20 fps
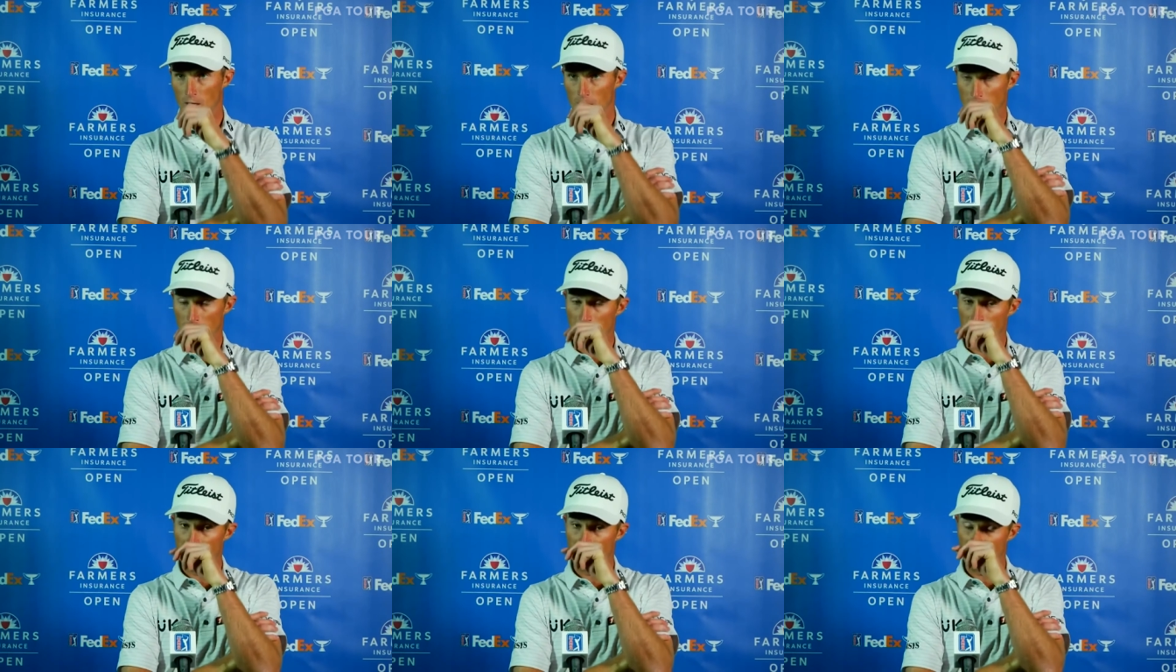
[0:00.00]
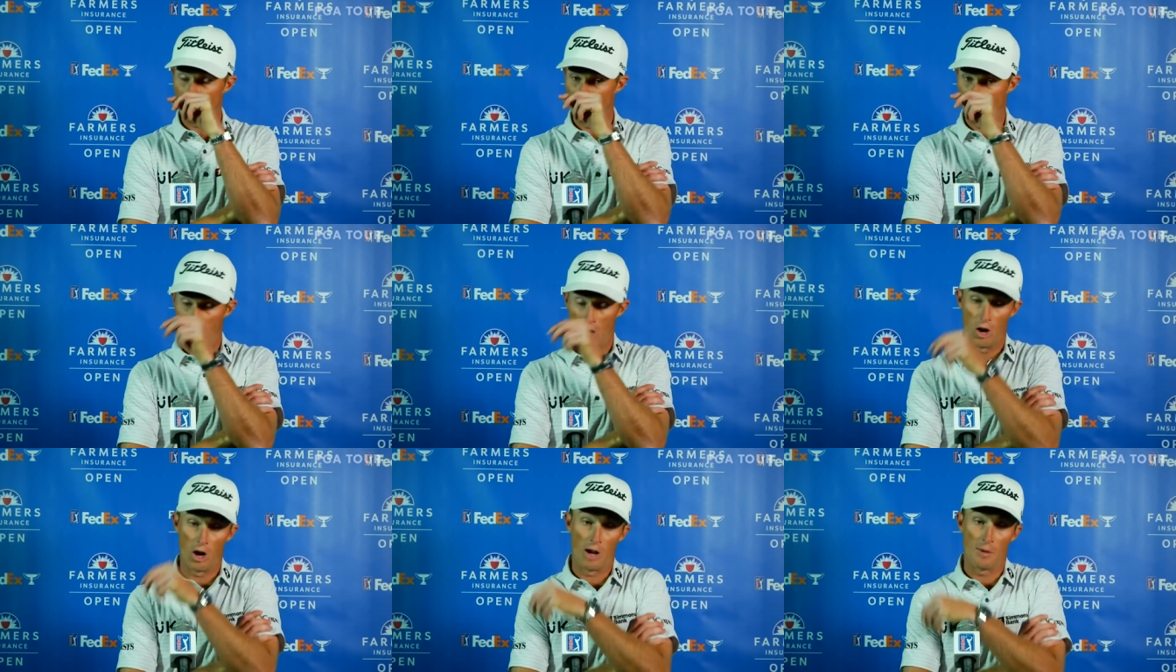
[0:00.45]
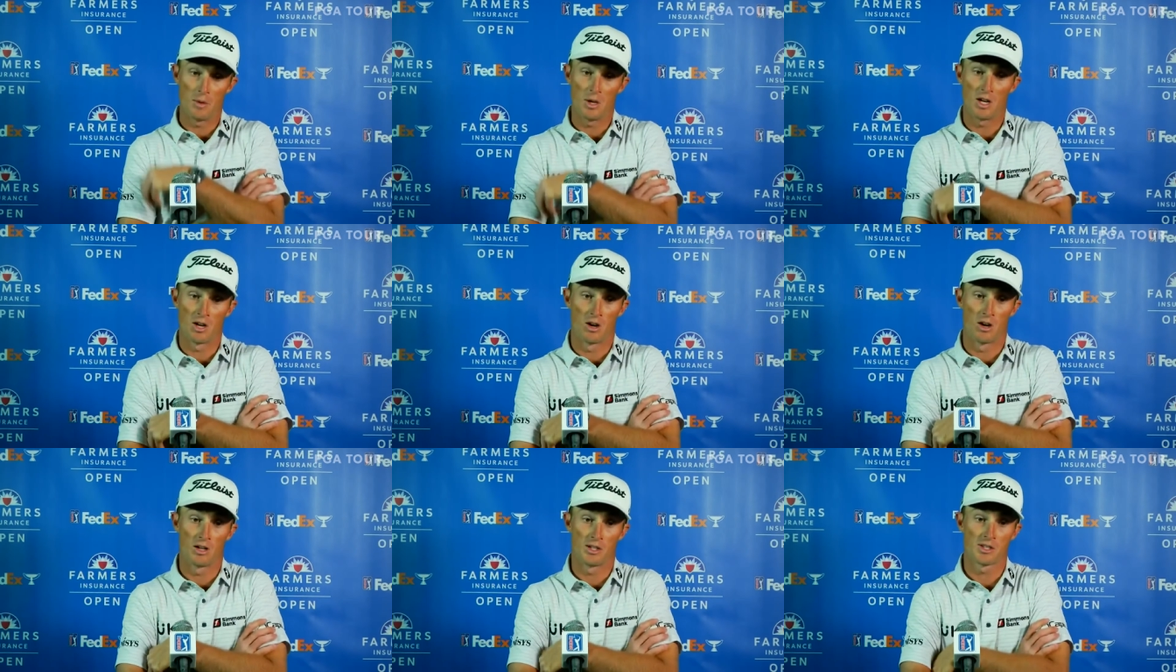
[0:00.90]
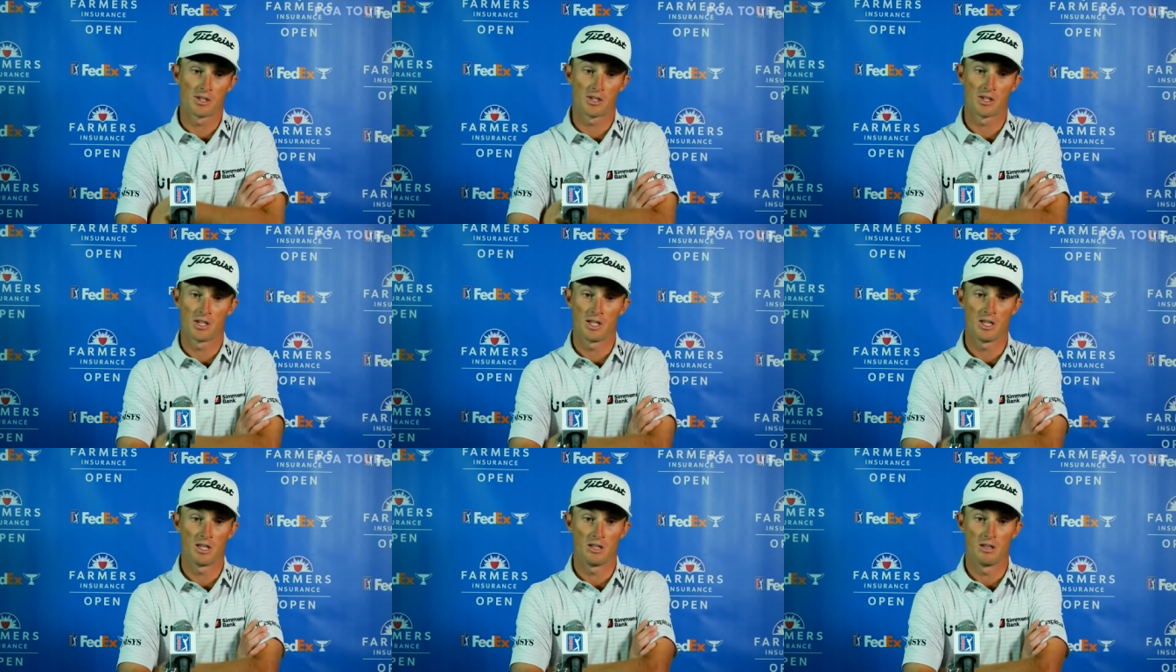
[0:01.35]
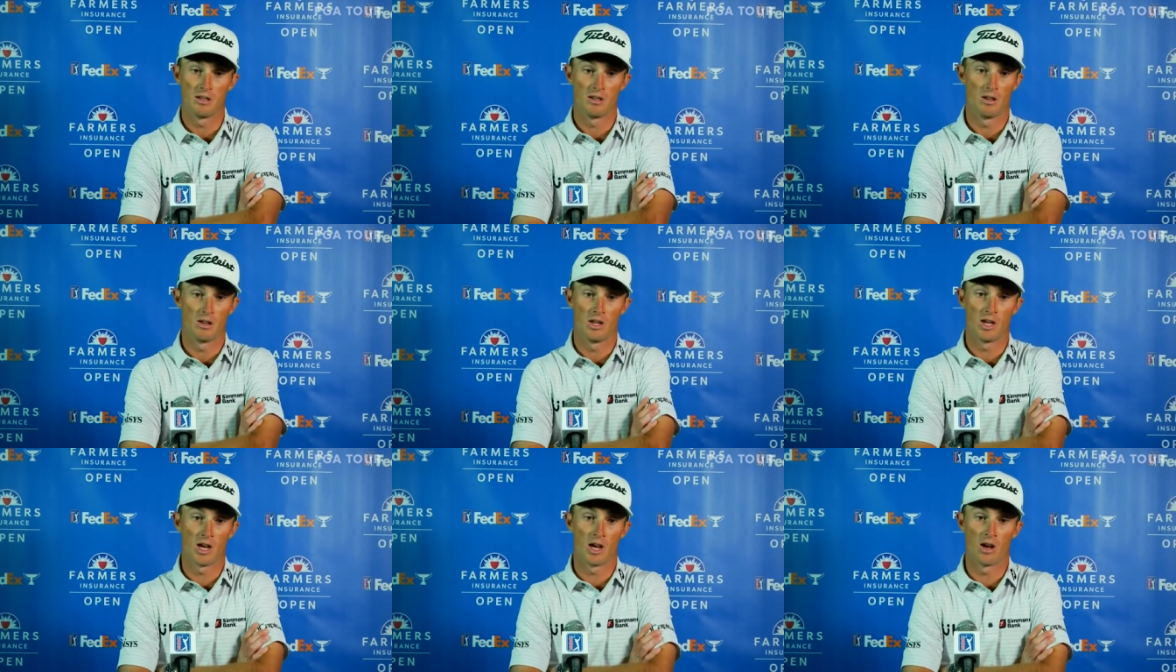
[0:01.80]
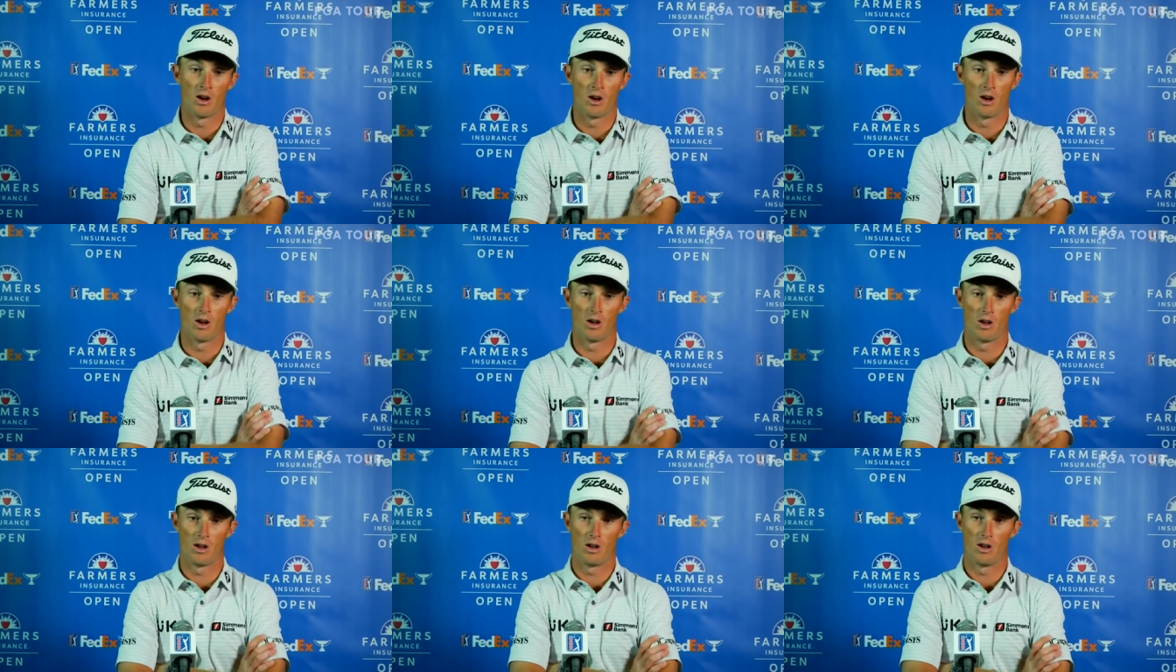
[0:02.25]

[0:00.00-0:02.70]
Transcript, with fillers: yeah. No. I mean, honestly, yeah. Crazy.